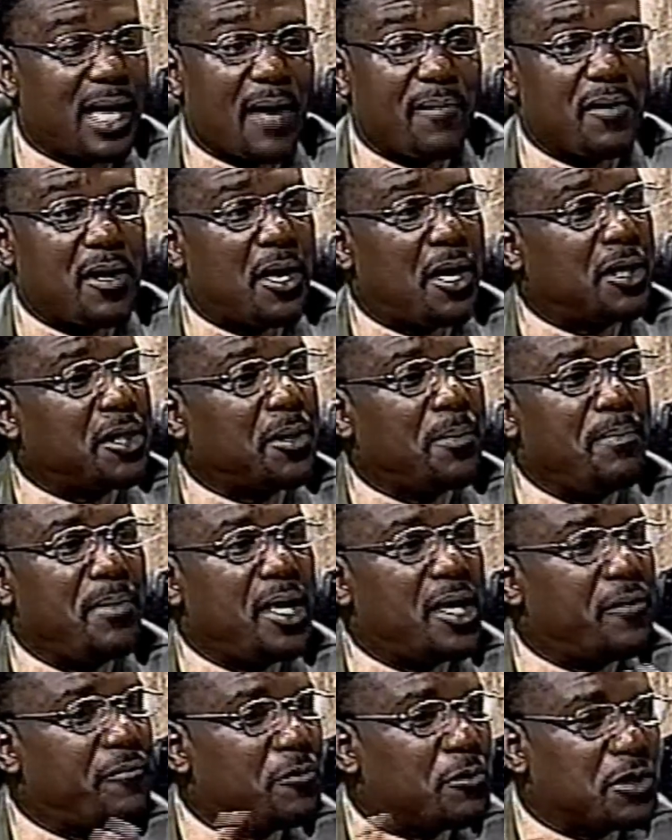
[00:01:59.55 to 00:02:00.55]
I've gone to
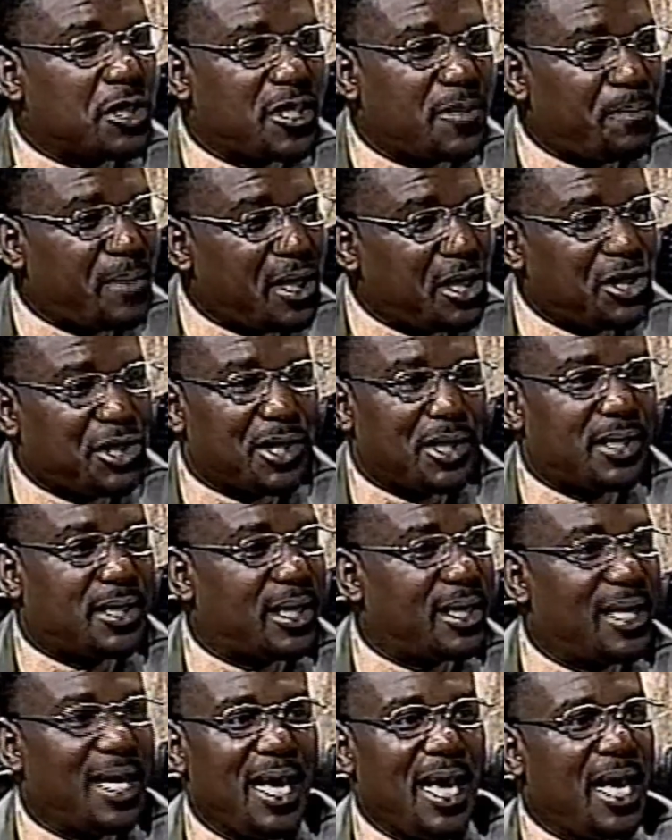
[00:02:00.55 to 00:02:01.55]
many of your speeches,
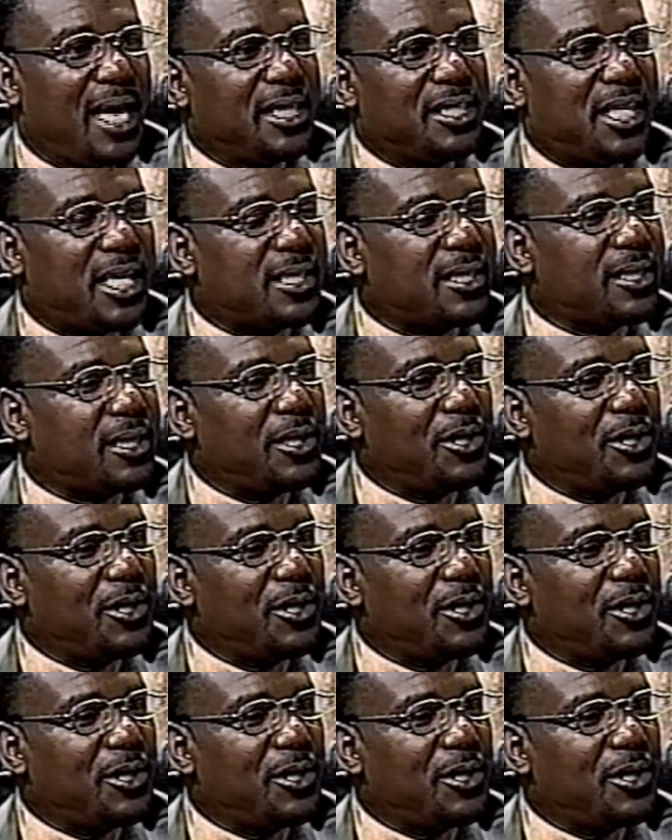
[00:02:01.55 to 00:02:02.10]
and just,